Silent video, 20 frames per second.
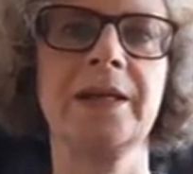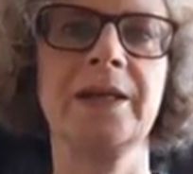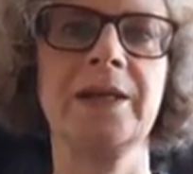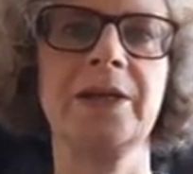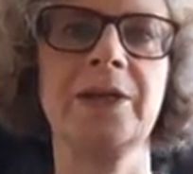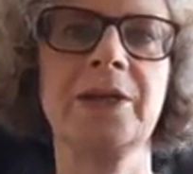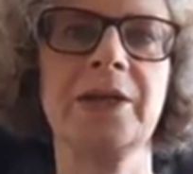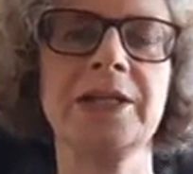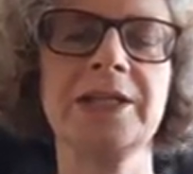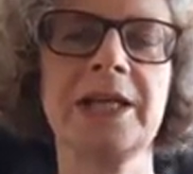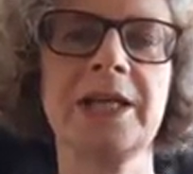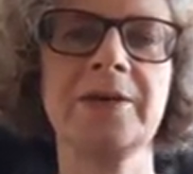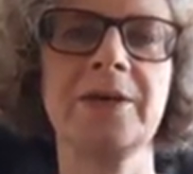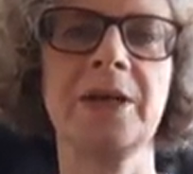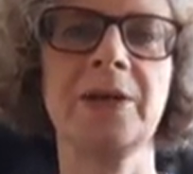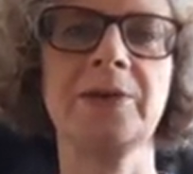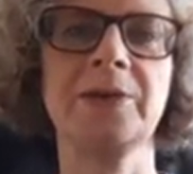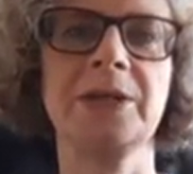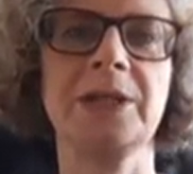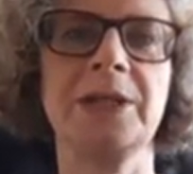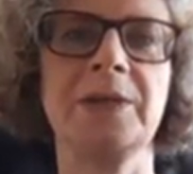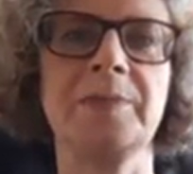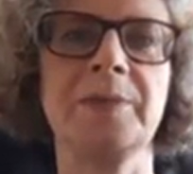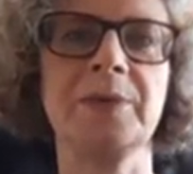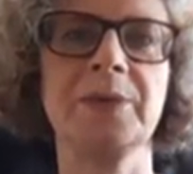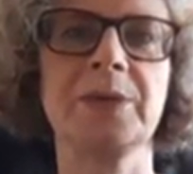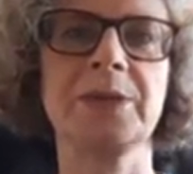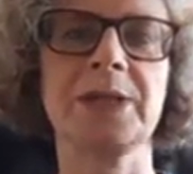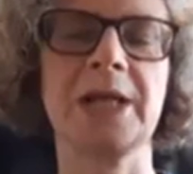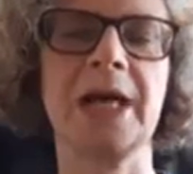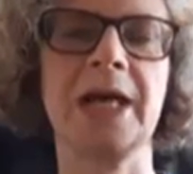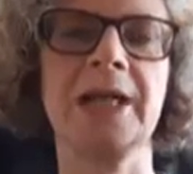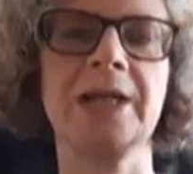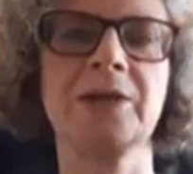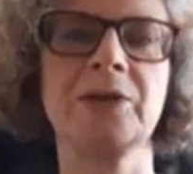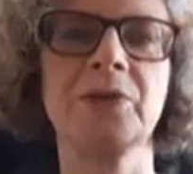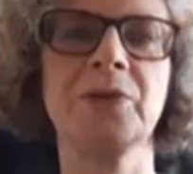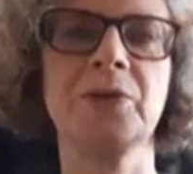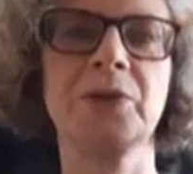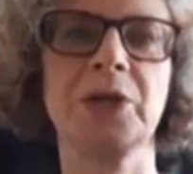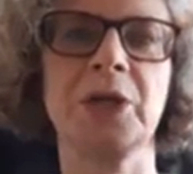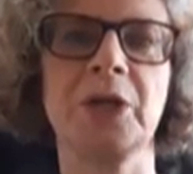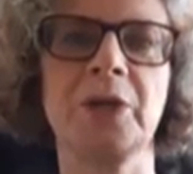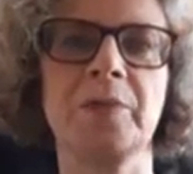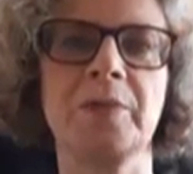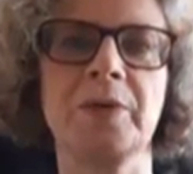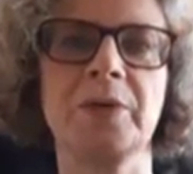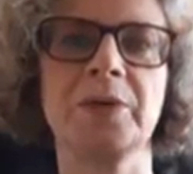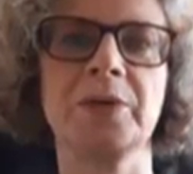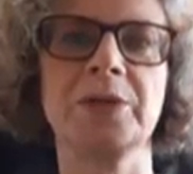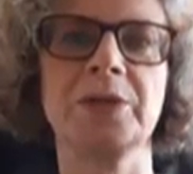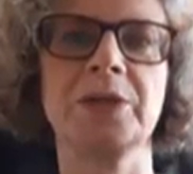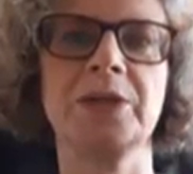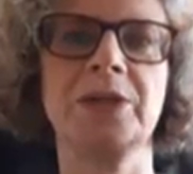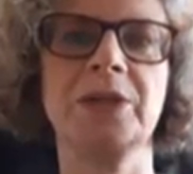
You can download ebooks and audiobooks